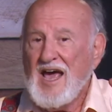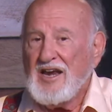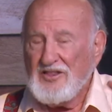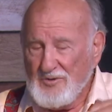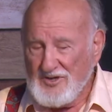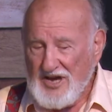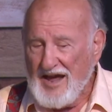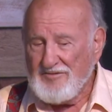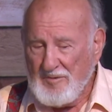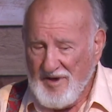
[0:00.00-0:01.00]
In other words,
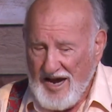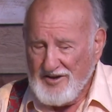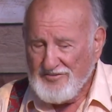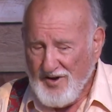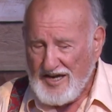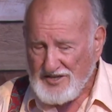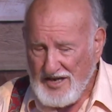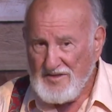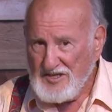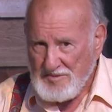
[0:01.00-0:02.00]
have the mind of Christ.
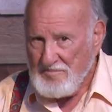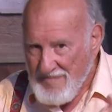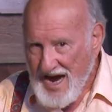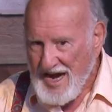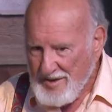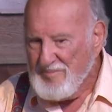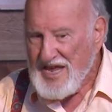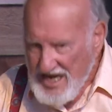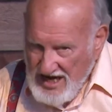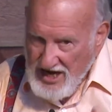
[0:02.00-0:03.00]
Let this mind
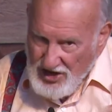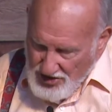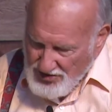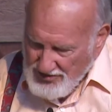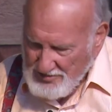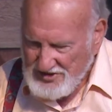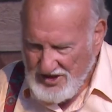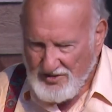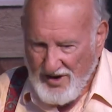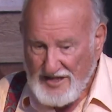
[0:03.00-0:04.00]
be in you that was
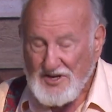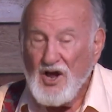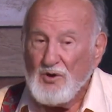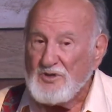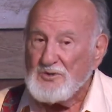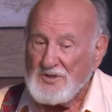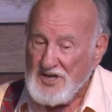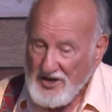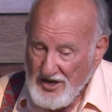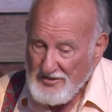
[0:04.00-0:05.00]
in Christ, which was
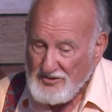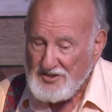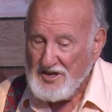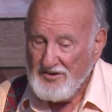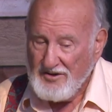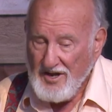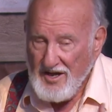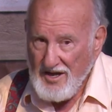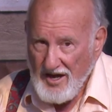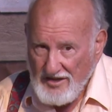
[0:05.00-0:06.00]
an other-centered,
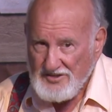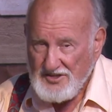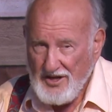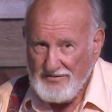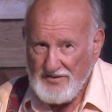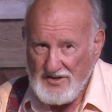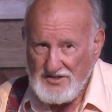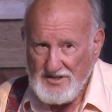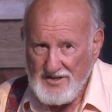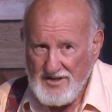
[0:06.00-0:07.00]

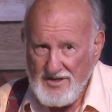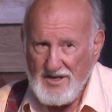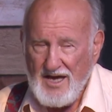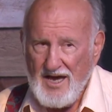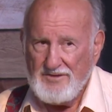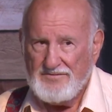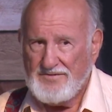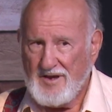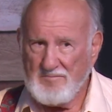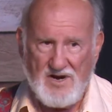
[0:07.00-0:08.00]
unselfish life
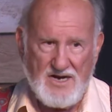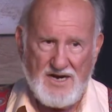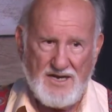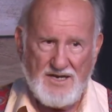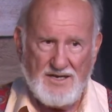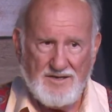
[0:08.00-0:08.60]
and mind.